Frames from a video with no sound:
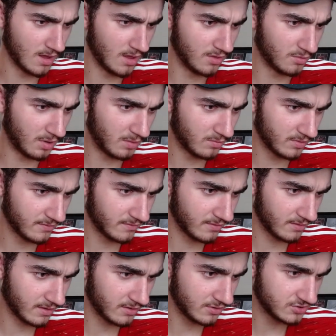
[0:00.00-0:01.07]
The one
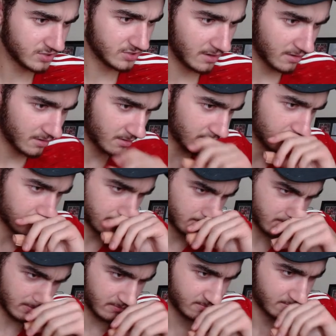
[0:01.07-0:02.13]
that you share.
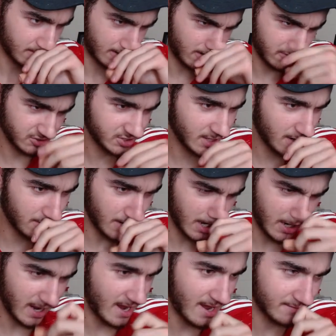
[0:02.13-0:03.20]
I don't share
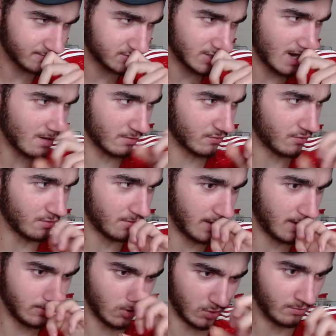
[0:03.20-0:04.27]

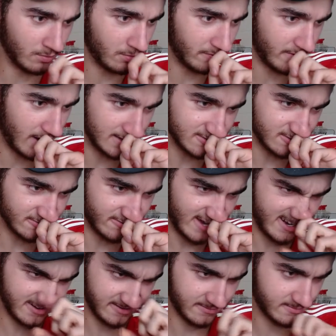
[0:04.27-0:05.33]
a dorm room with an Arsenal fan.